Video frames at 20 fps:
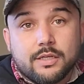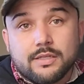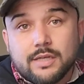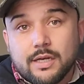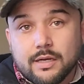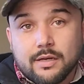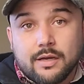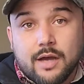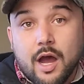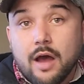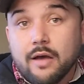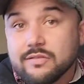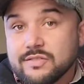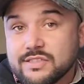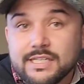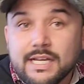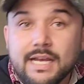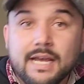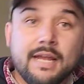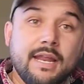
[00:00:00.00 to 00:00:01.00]

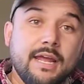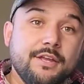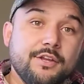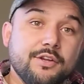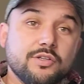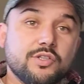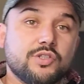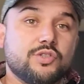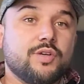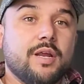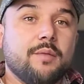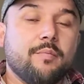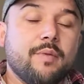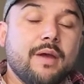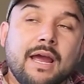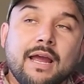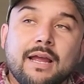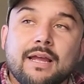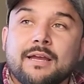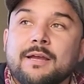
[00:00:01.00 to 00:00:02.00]
offset, and your straight
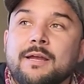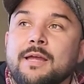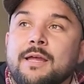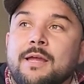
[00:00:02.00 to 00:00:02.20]
back.